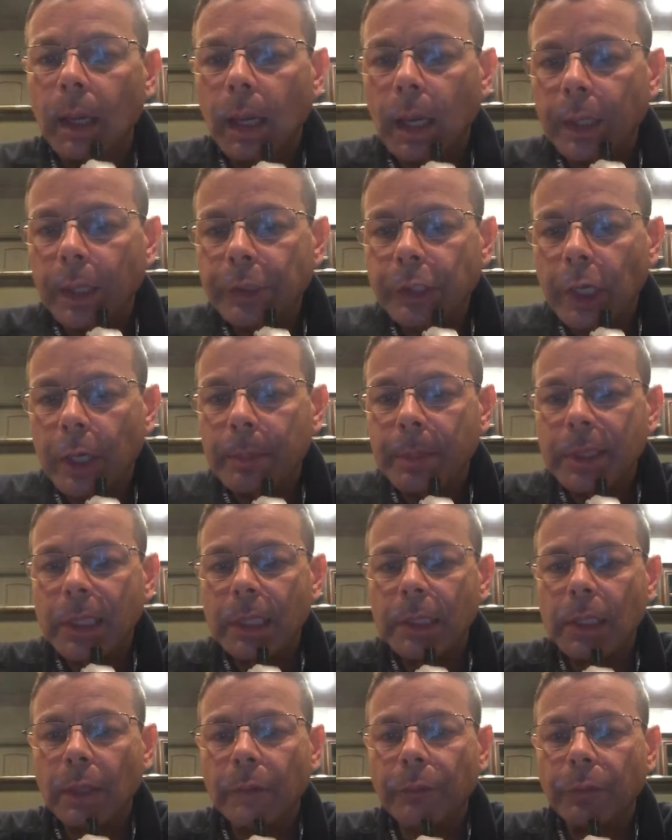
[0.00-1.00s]
Jeremy says,
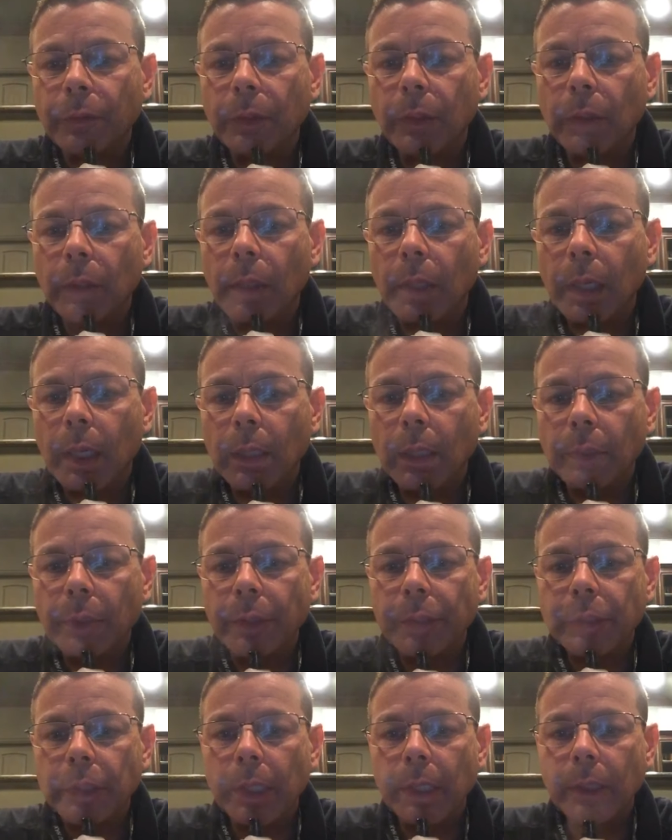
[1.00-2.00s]
if you're
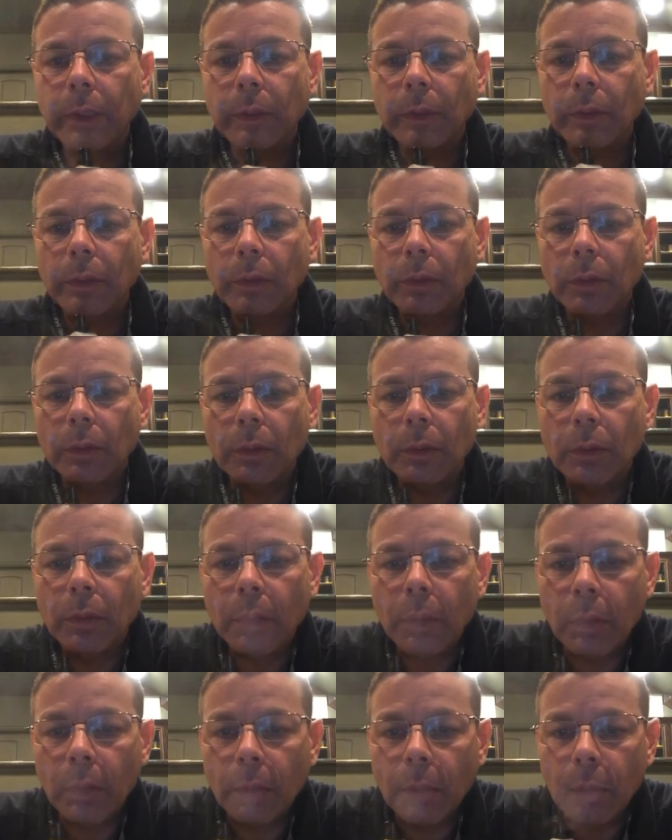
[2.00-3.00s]
allergic
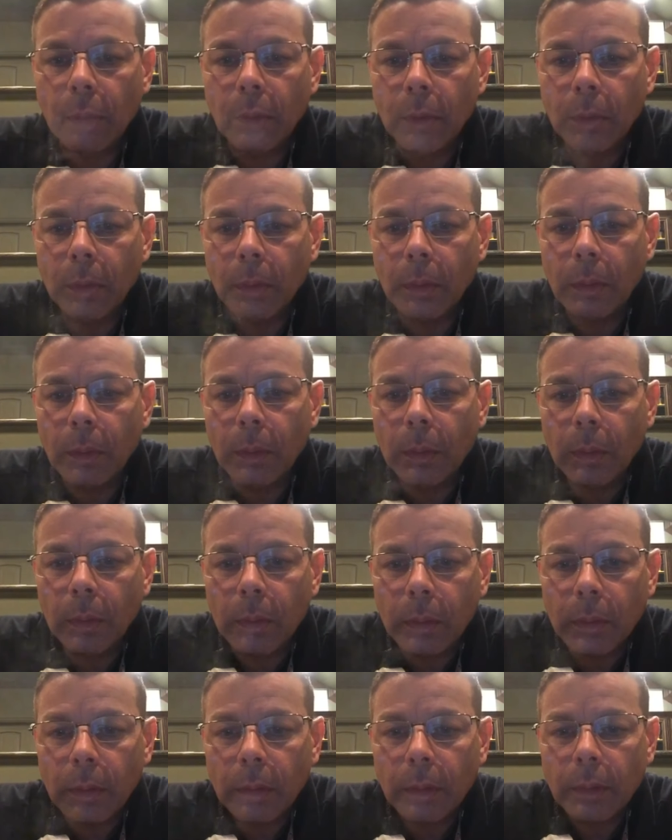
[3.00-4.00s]

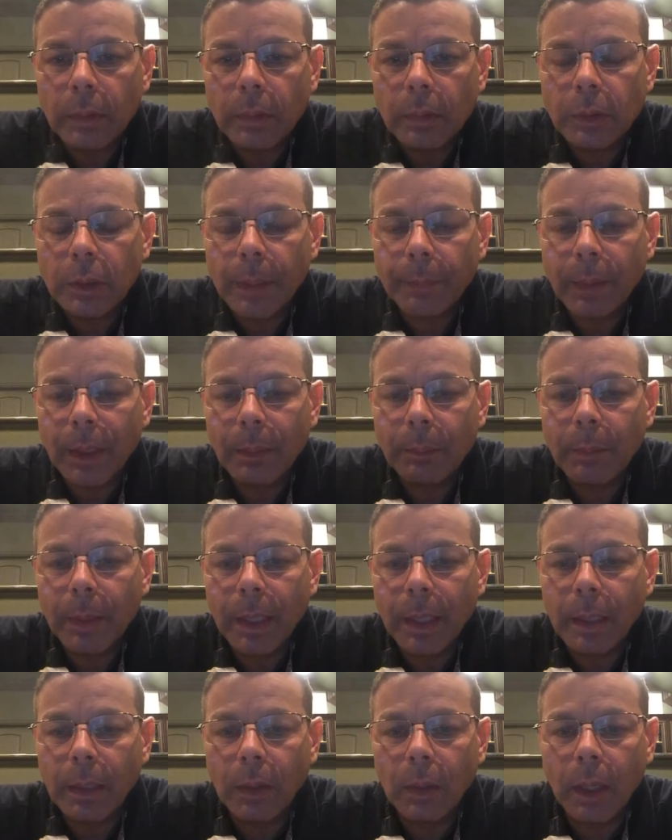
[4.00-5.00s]
to something
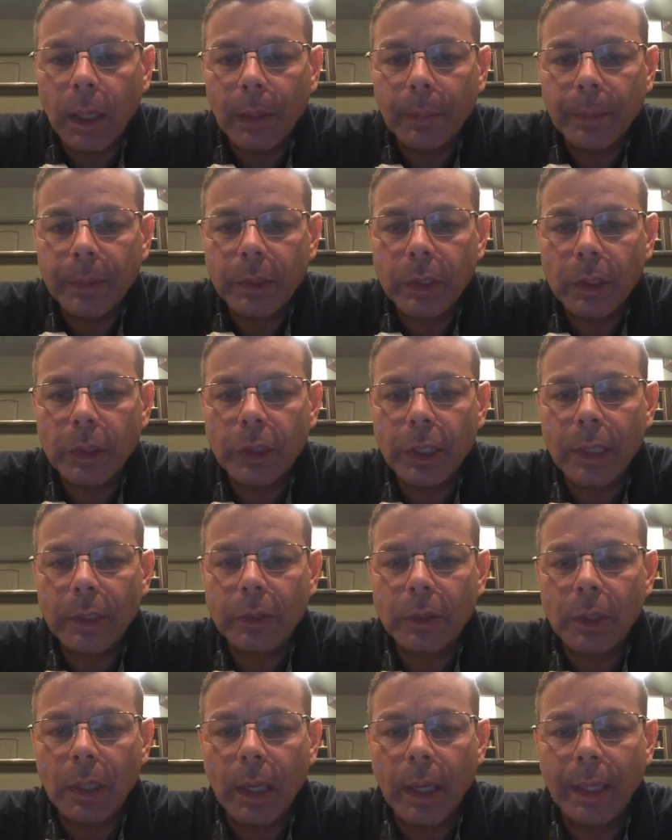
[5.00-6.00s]
metal, I would suggest
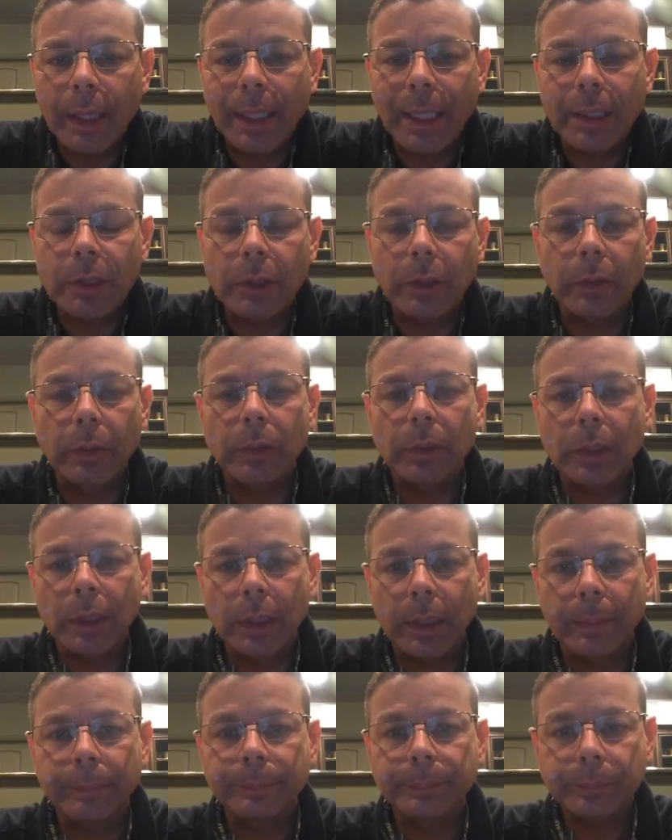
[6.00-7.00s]
against using
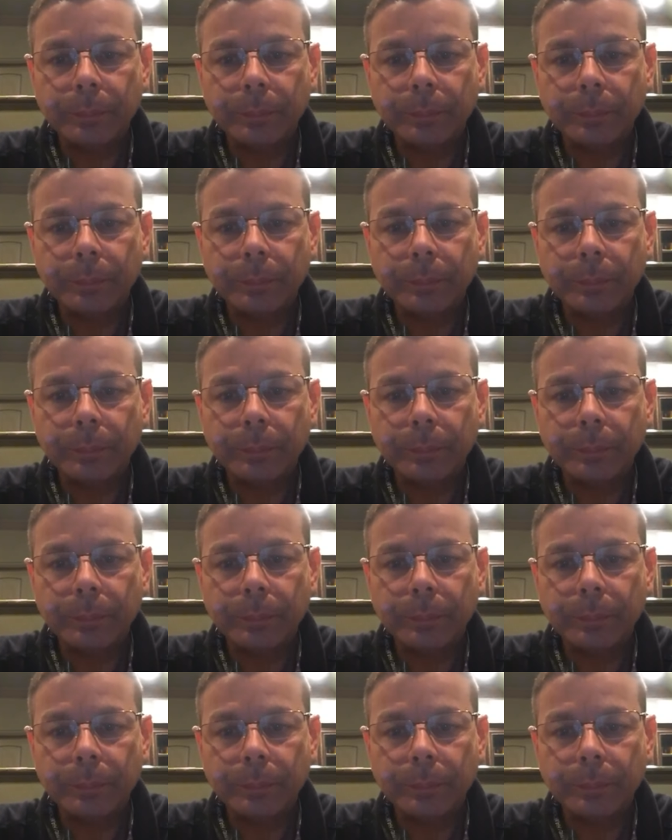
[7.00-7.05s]
them.